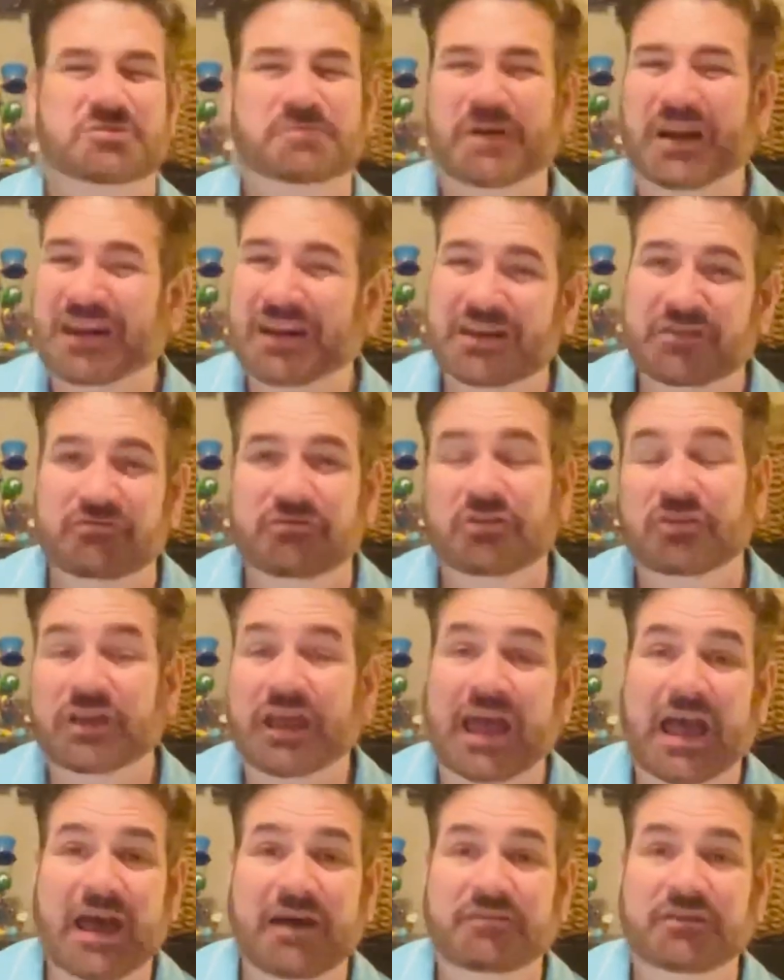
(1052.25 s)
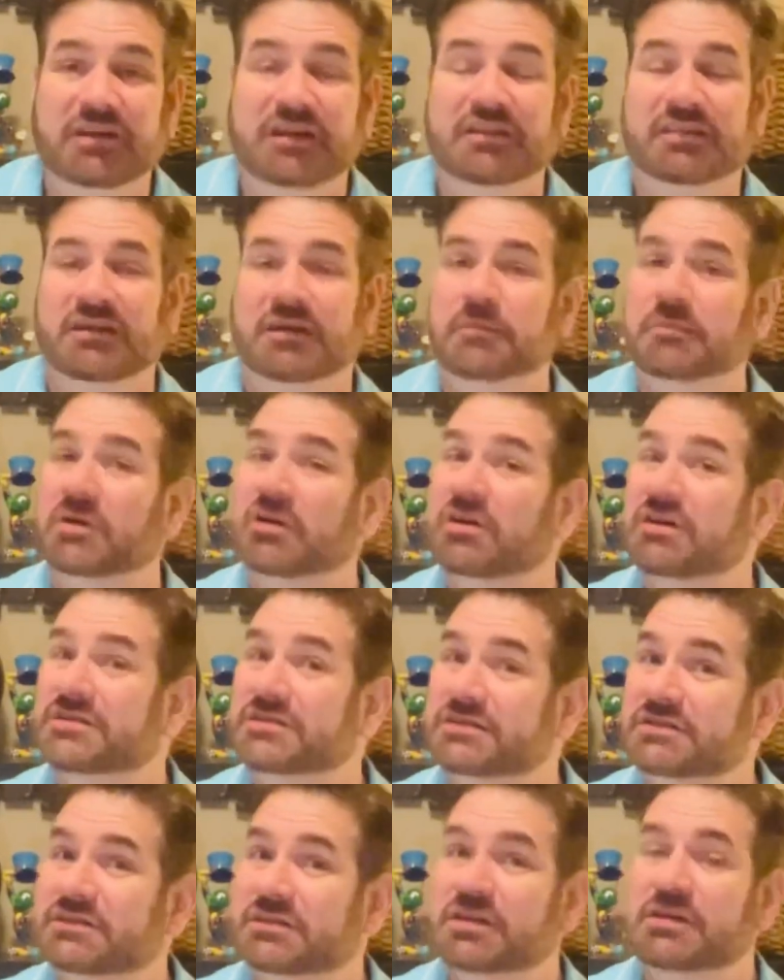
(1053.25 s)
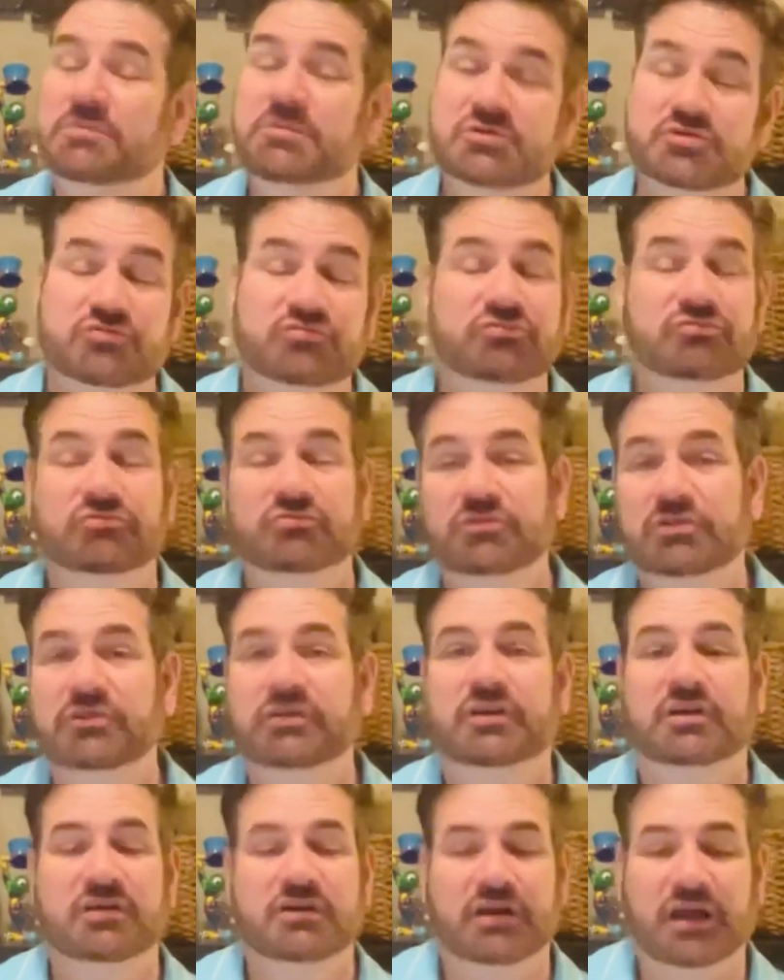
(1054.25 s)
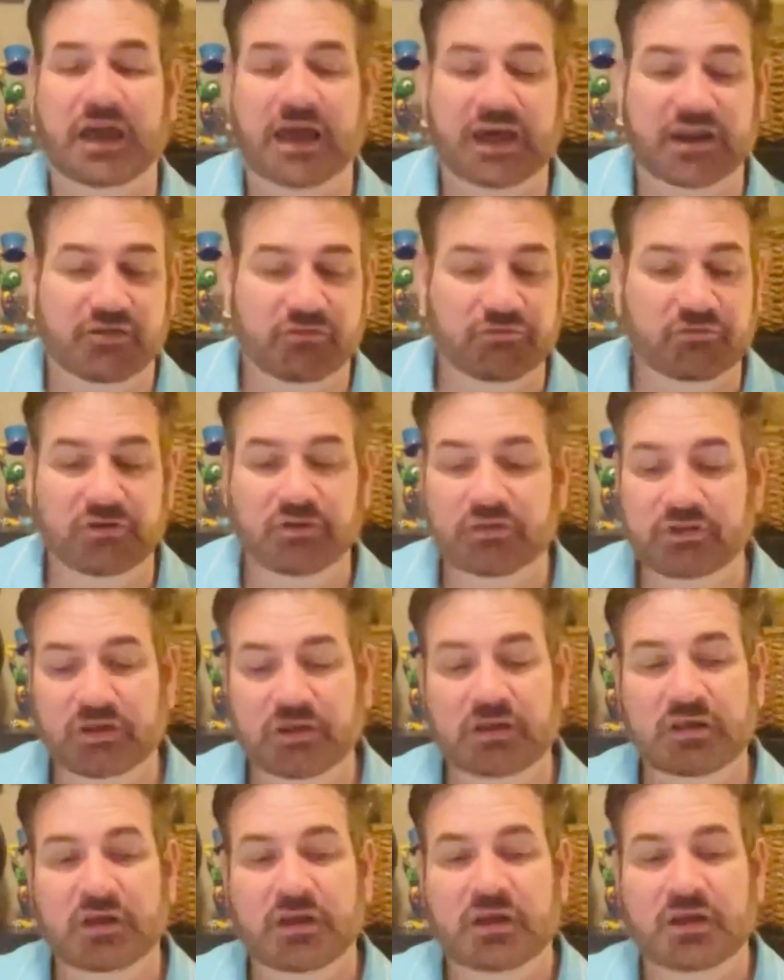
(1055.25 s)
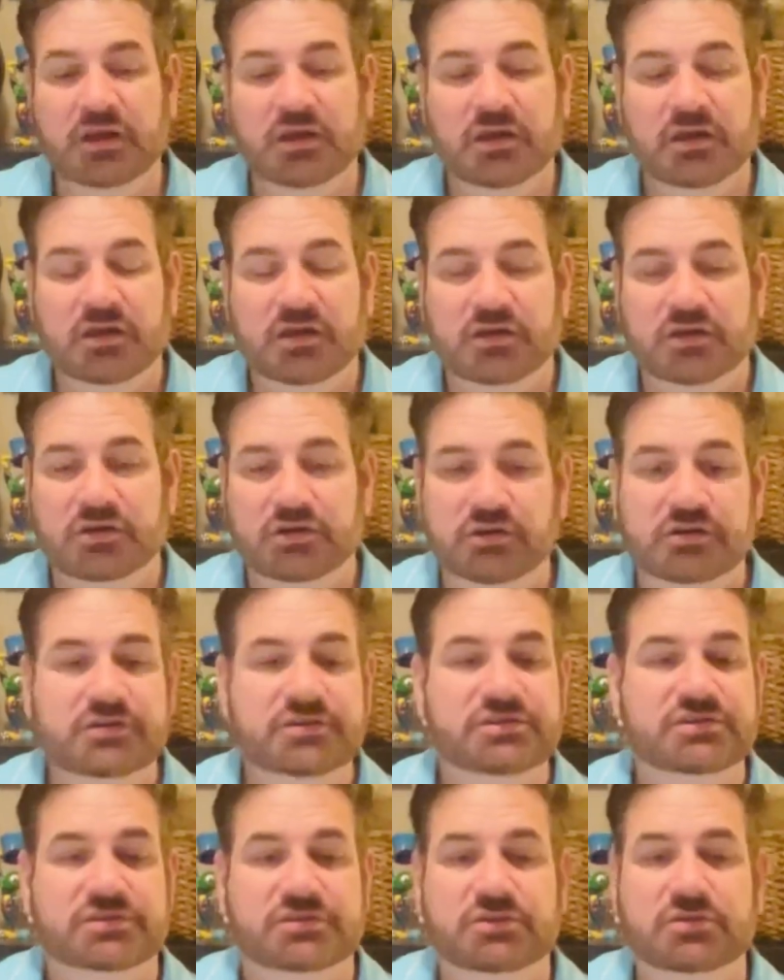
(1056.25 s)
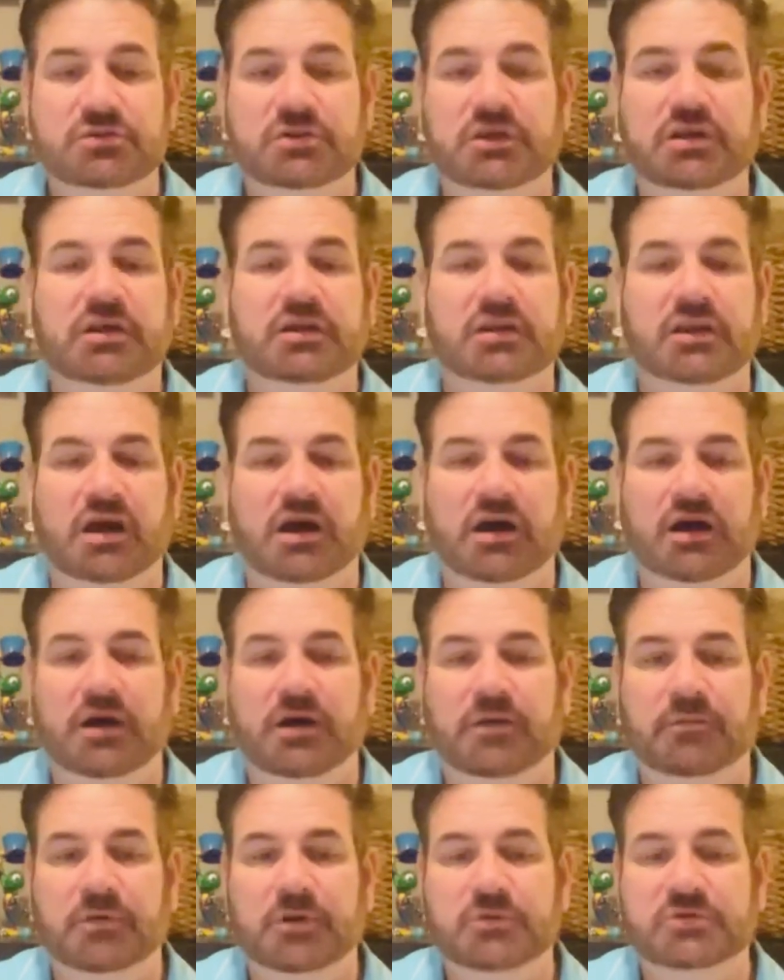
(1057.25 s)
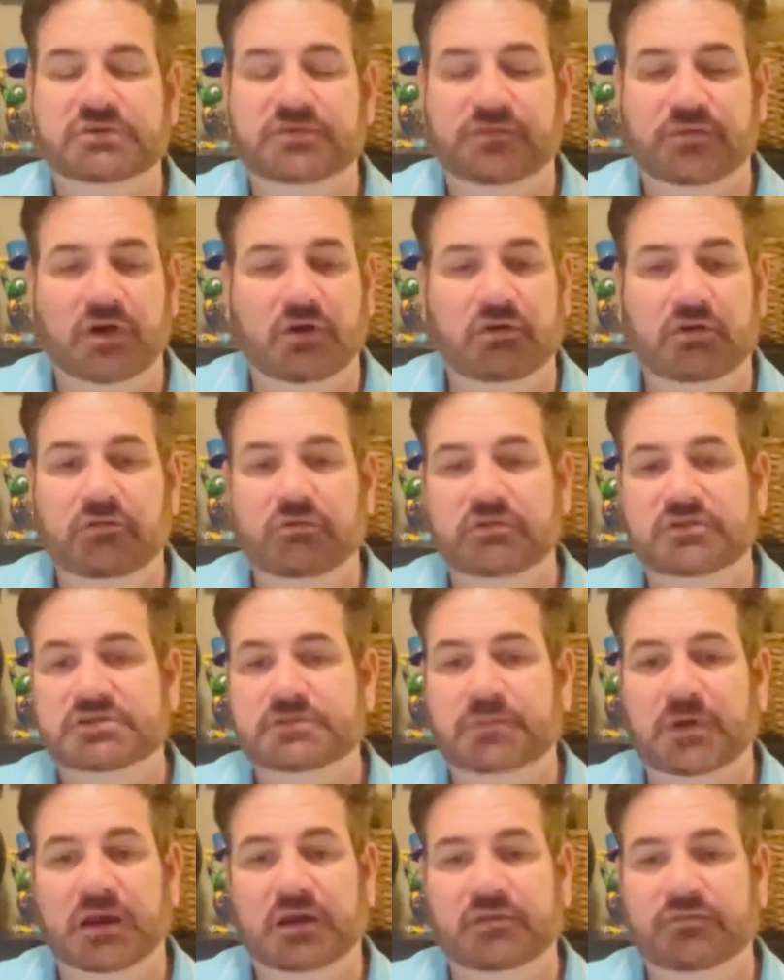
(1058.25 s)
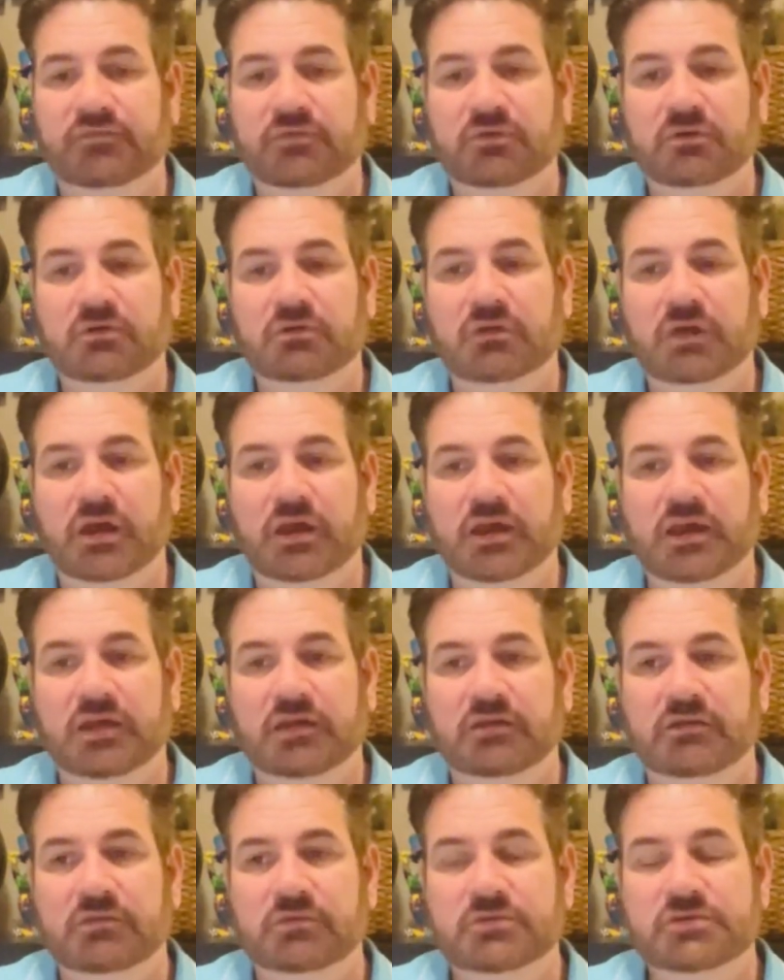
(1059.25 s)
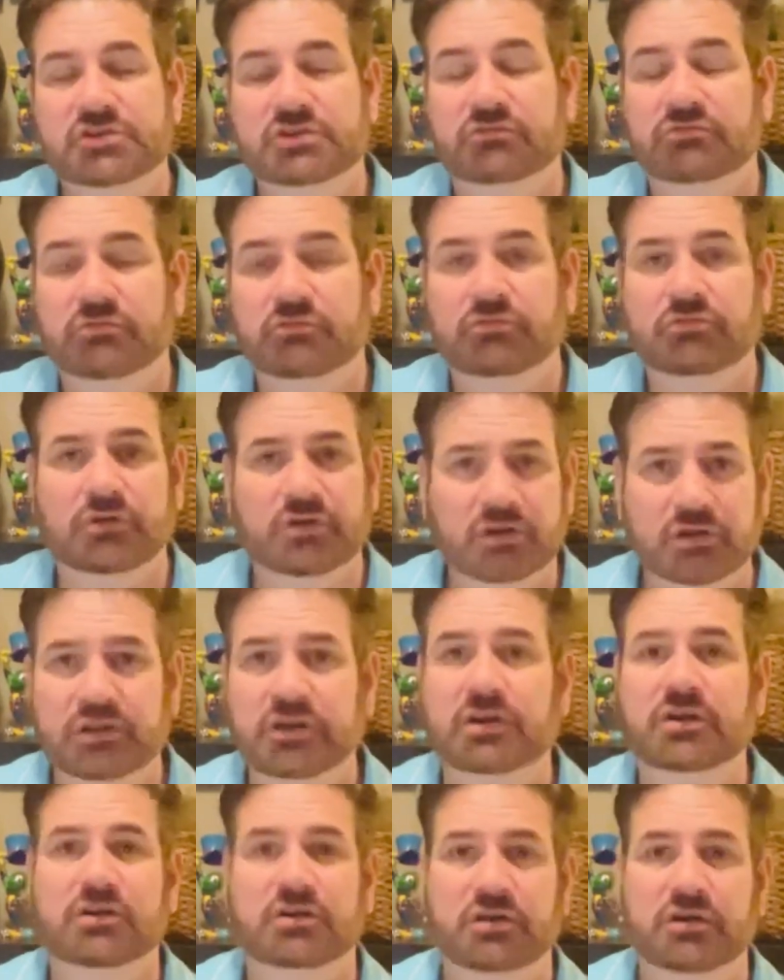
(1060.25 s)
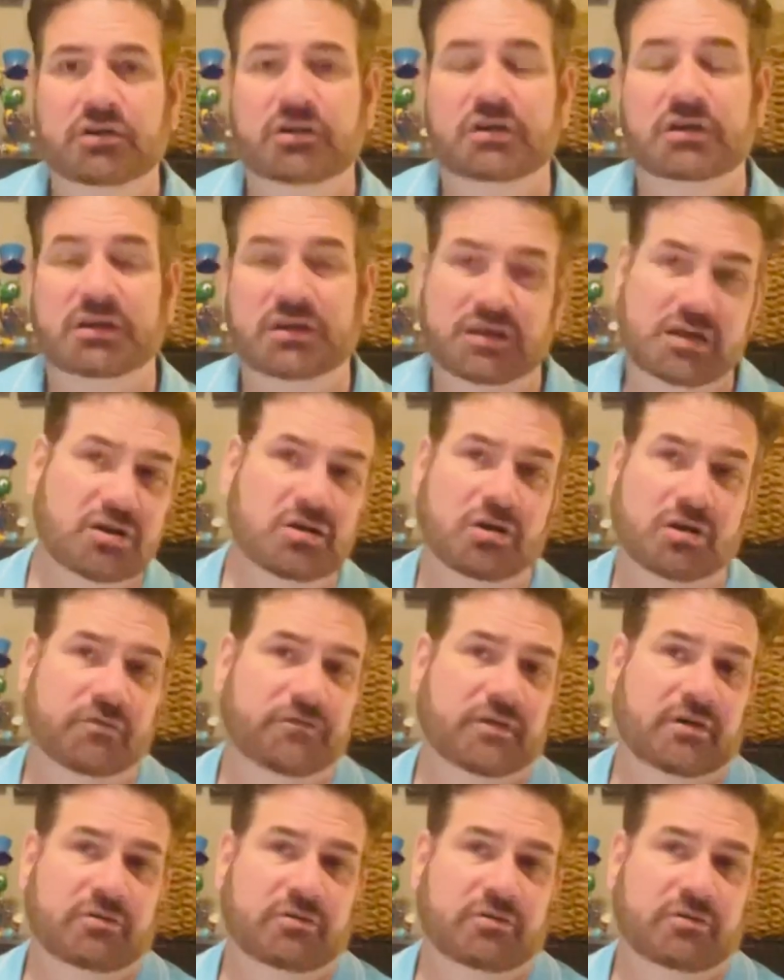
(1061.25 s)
But I didn't really have anything because he was really good. I had a really good student. He was very respectful, and it was a really good year.